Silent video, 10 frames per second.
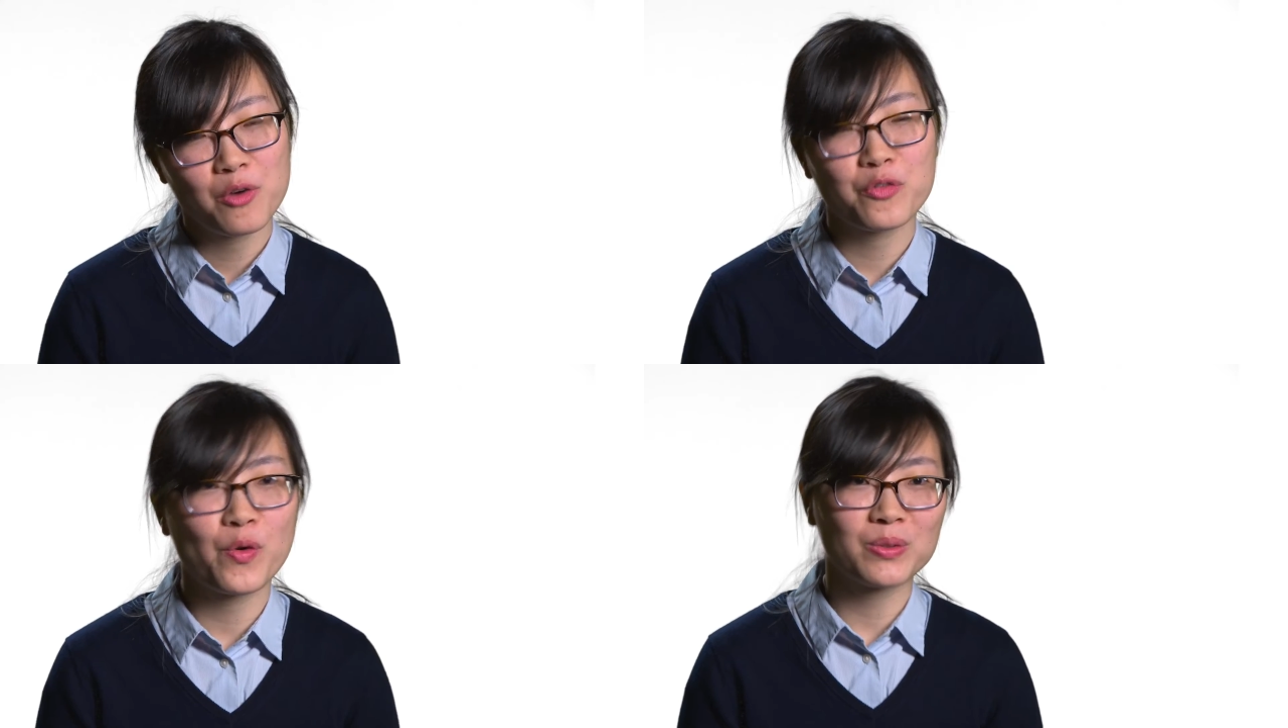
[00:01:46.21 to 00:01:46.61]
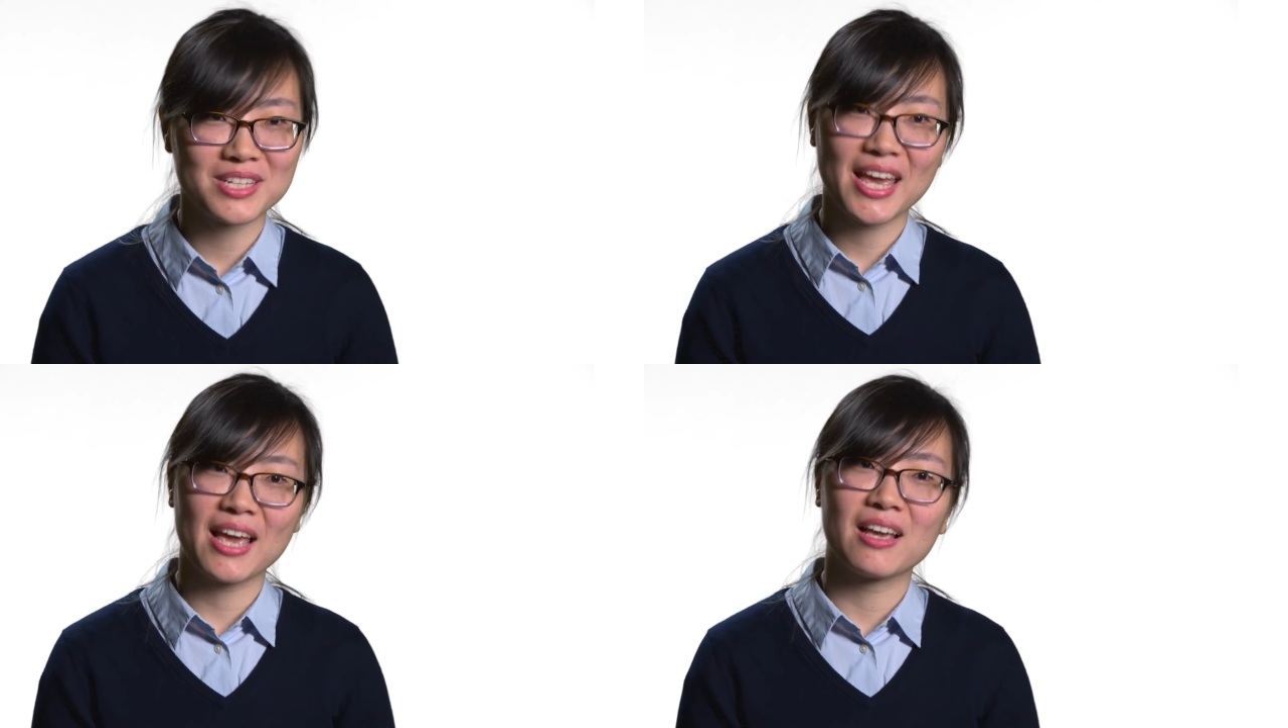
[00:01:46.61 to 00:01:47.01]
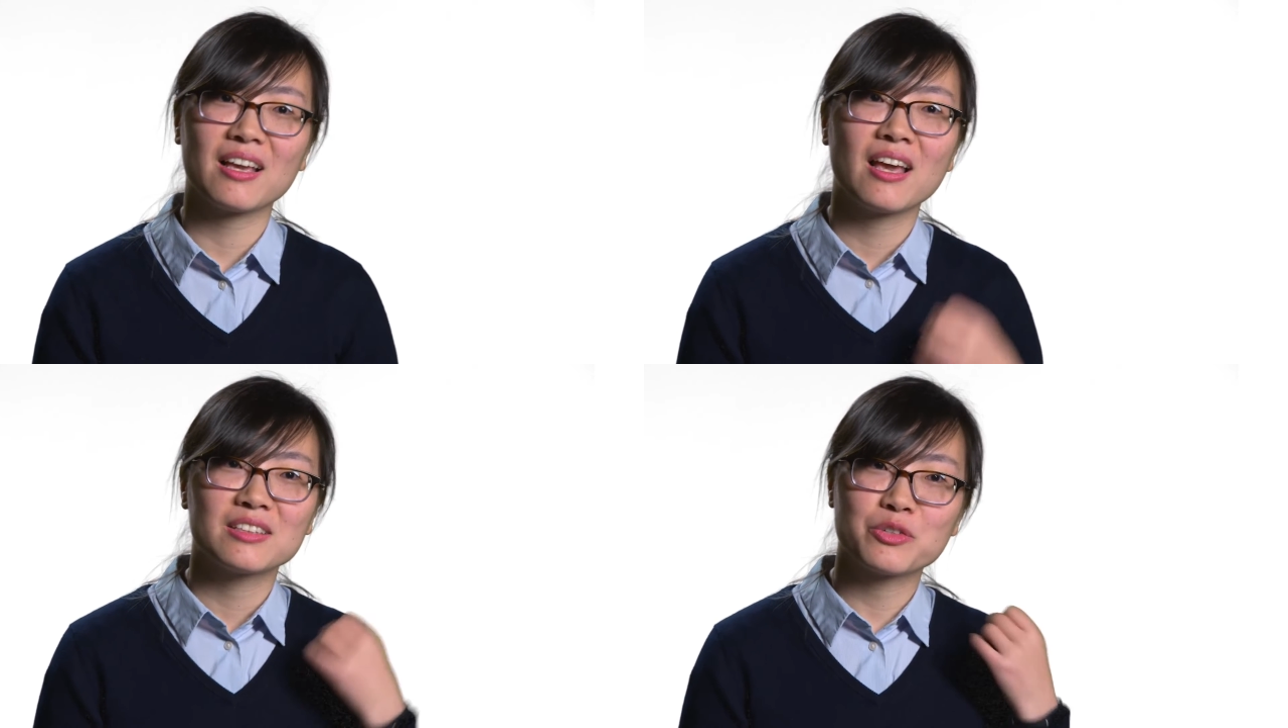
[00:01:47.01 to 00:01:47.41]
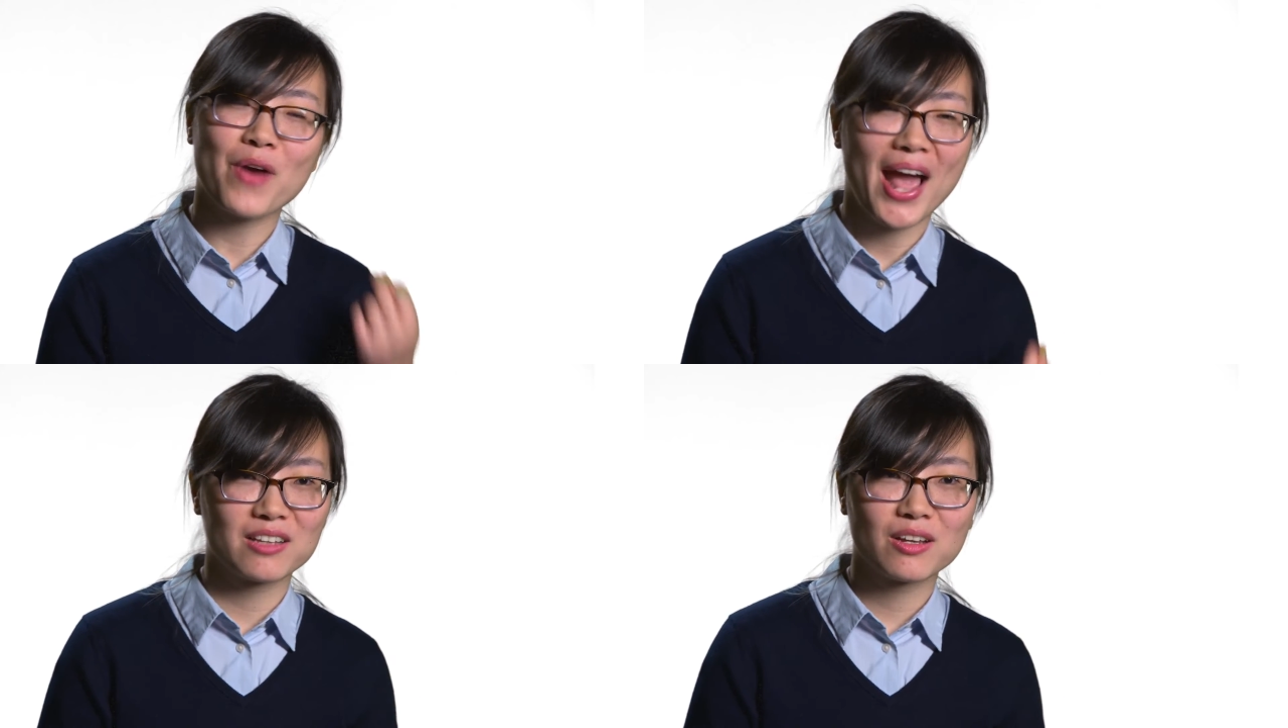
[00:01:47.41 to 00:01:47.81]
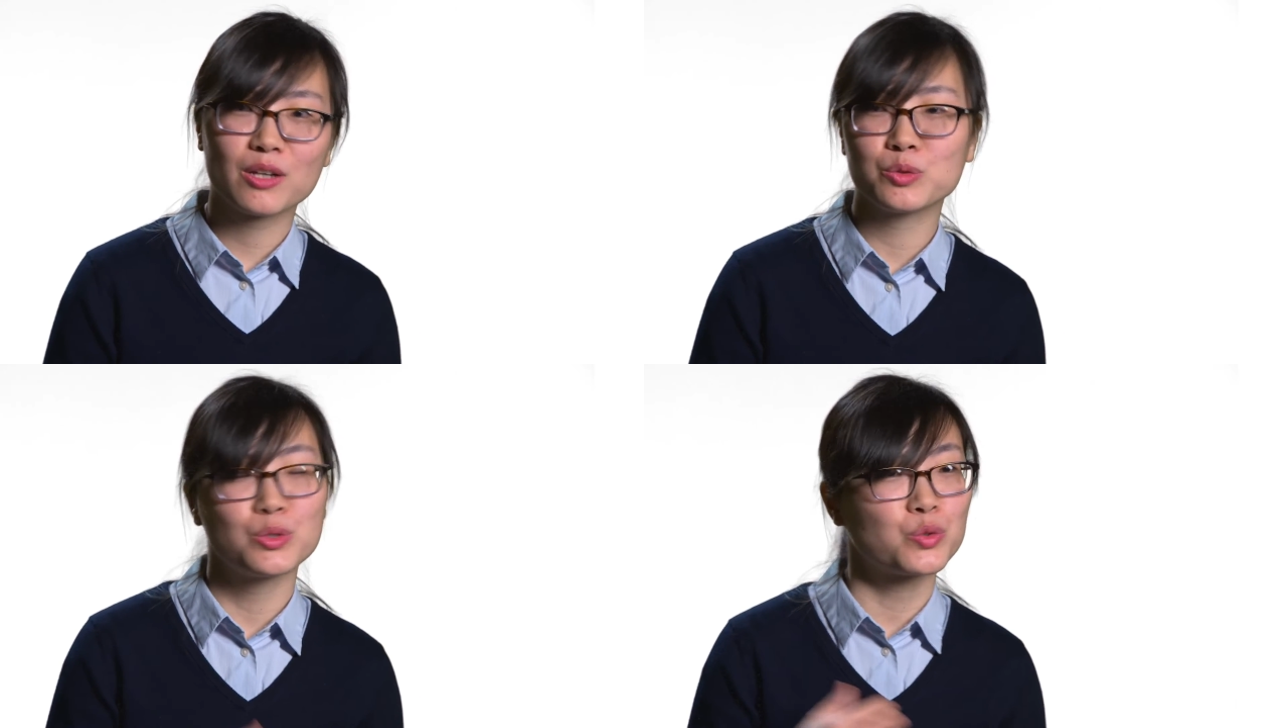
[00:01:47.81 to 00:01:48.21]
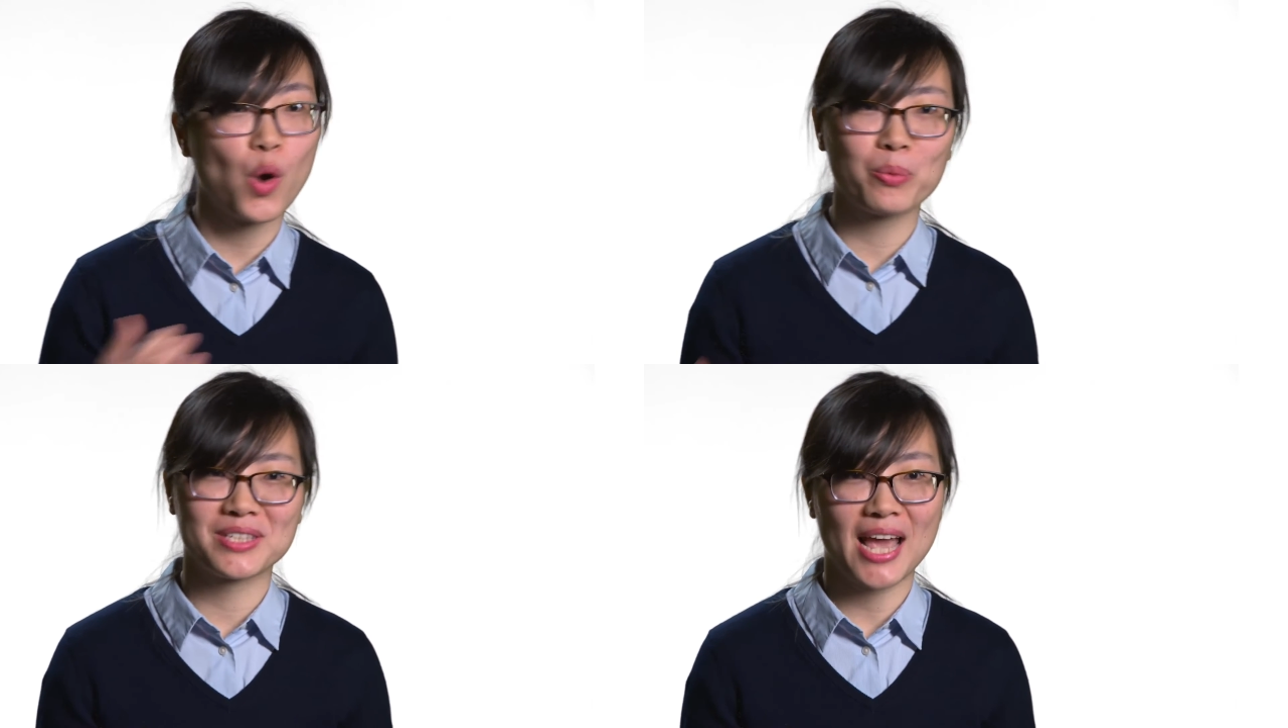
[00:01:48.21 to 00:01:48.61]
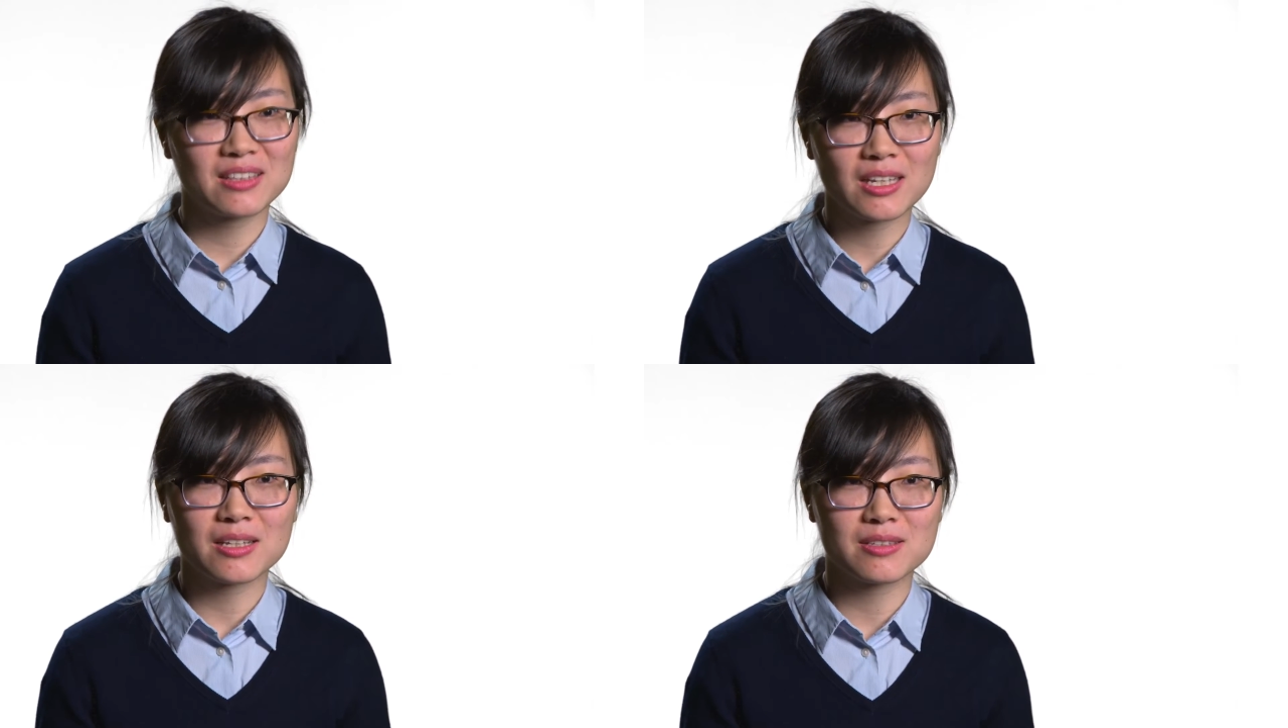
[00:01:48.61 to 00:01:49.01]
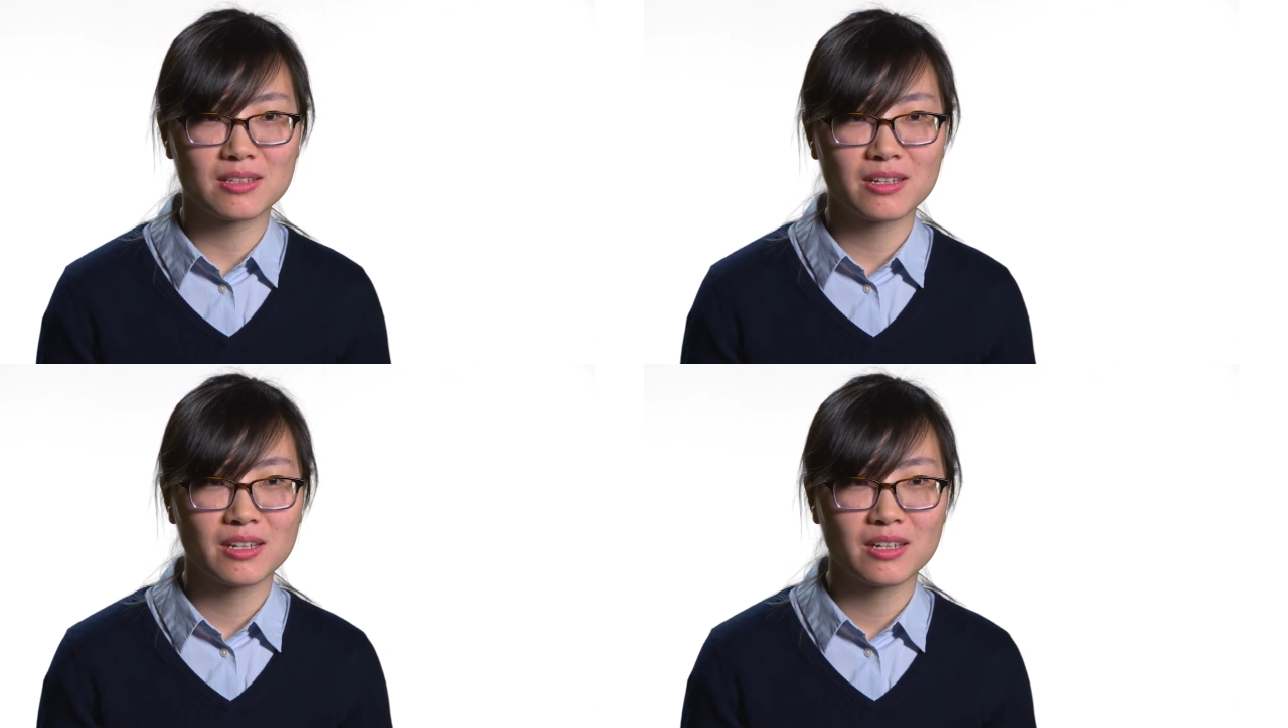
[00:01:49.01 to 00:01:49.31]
From the director to the top scientist,